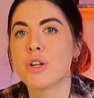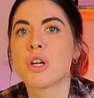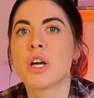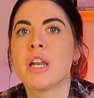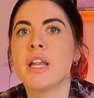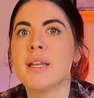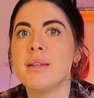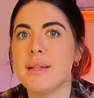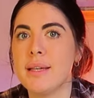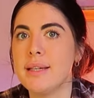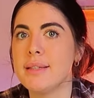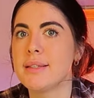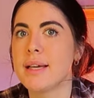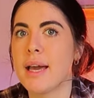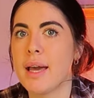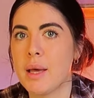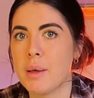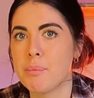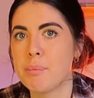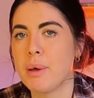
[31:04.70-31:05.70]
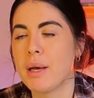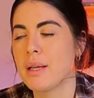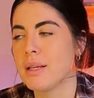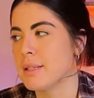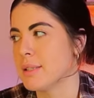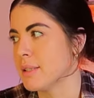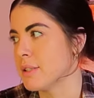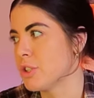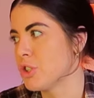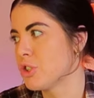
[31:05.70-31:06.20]
you're gonna need a hip belt
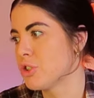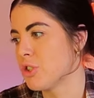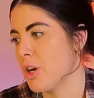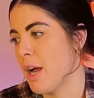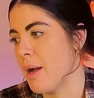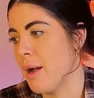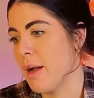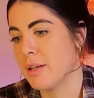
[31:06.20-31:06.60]
and a, strap,